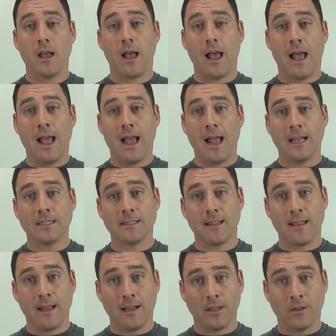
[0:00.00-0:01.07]
and
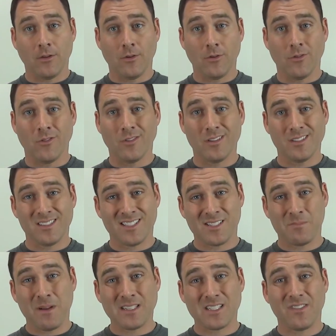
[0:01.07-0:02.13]
that you
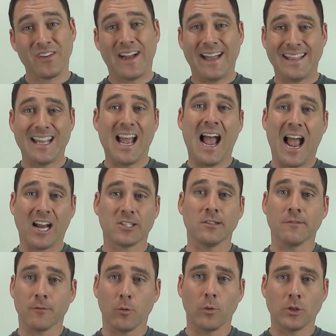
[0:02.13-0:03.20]
specify the action
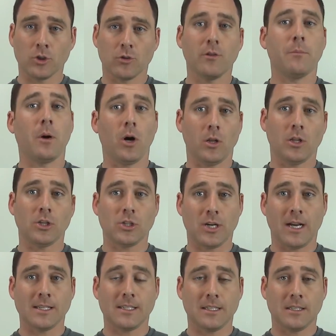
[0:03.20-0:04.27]
for which you're
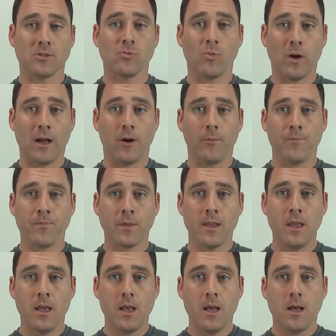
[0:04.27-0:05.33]
apologizing as well.
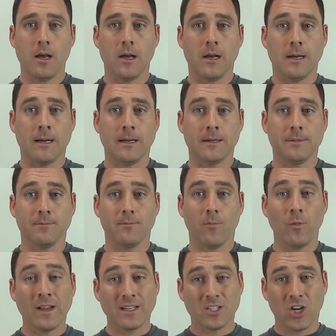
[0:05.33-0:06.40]

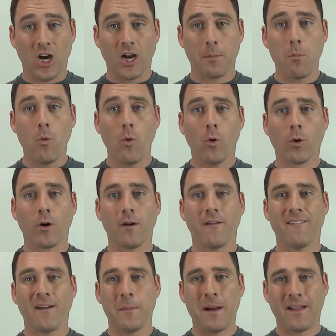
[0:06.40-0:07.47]
We can talk more
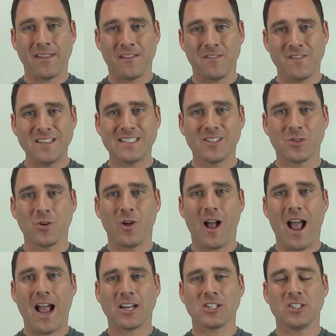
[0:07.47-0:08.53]
about the physical
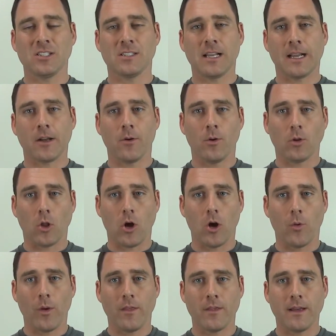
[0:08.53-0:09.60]
actions that go
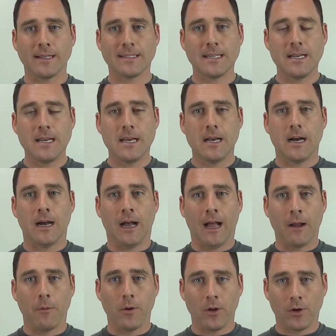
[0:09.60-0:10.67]
along with it.
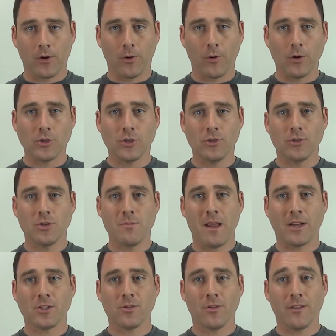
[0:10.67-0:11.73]
I would encourage you to
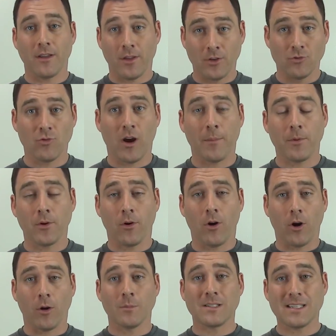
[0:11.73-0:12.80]
make sure that you drop your
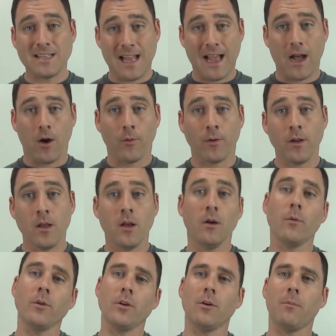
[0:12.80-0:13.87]
arms down
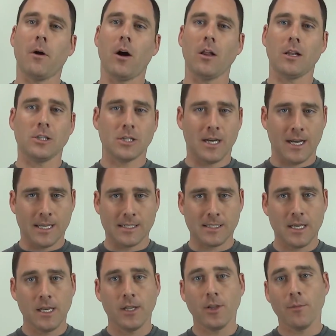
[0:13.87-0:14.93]
when you
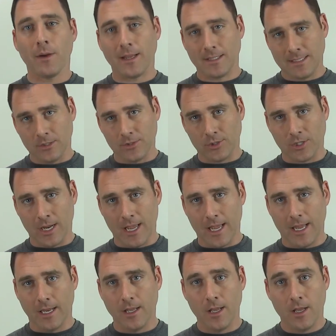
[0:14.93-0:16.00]
apologize. You might tilt your
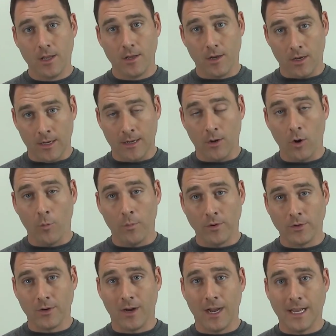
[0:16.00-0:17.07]
head, open
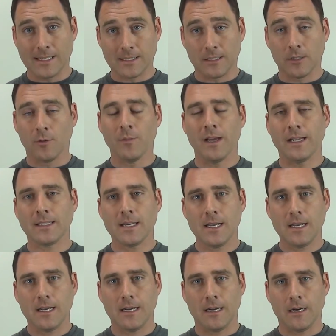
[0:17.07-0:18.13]
your eyes a little bit,
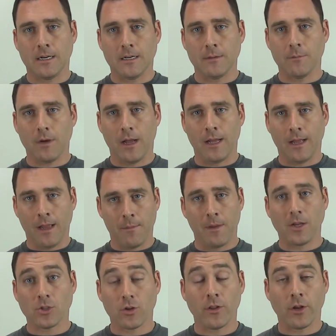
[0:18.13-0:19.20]
and
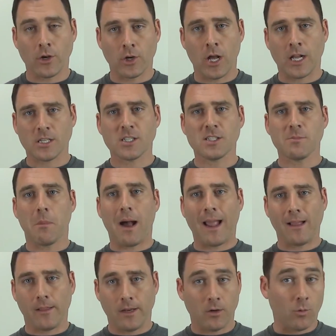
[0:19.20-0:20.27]
make sure that you're not
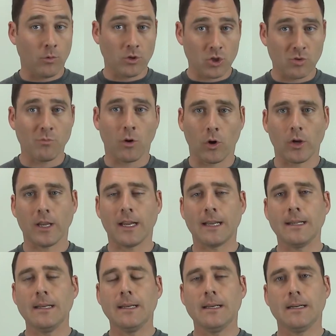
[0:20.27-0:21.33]
smiling or smirking,
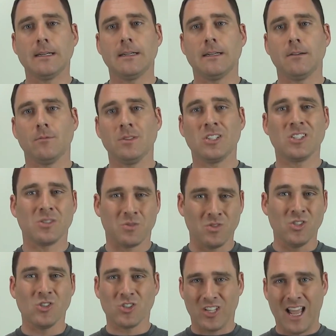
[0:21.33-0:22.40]
which
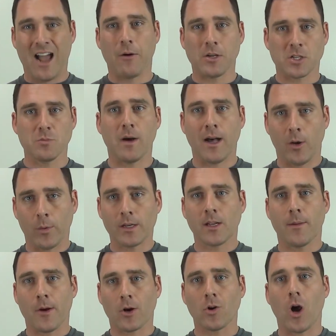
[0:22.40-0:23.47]
is usually how a smile would
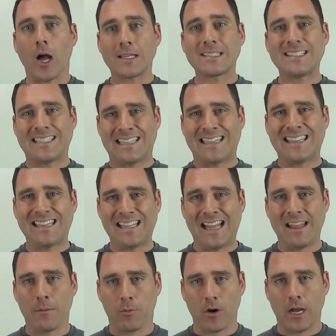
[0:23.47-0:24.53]
come across
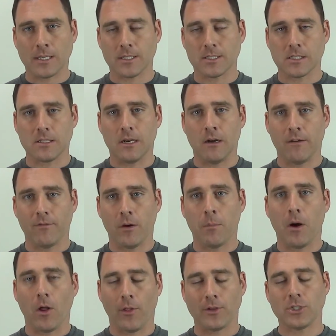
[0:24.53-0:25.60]
in the process of
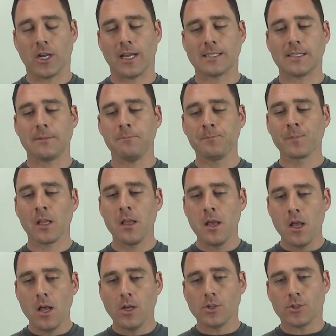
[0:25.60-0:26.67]
apologizing.
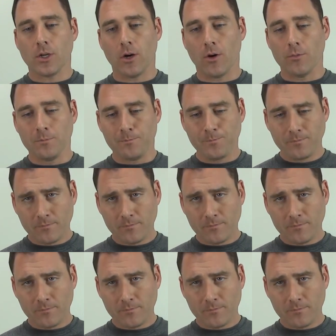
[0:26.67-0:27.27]
So,